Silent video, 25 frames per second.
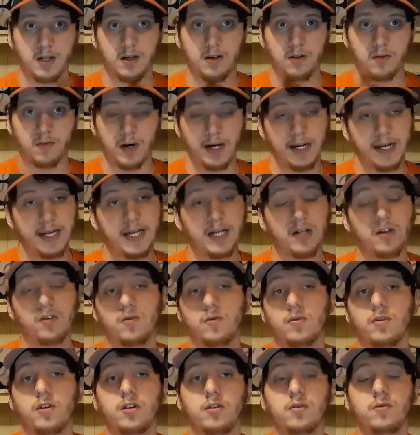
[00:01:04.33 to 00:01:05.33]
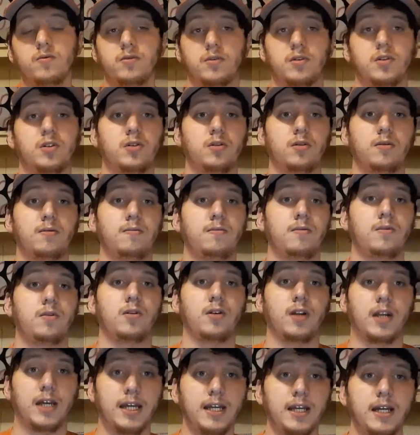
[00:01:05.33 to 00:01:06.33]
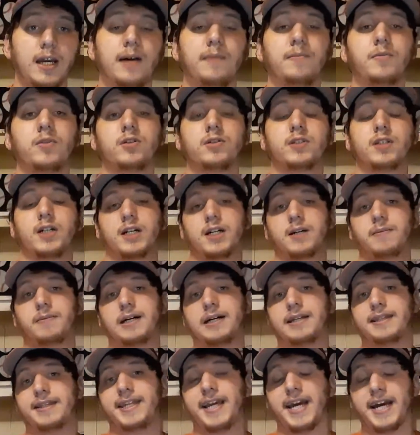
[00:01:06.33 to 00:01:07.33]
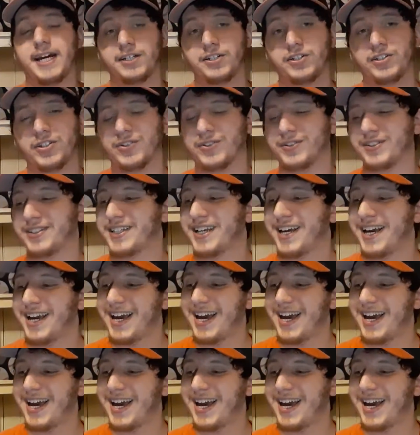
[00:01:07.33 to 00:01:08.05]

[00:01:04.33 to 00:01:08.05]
Right now, though, today, I'm going to talk about the Astros.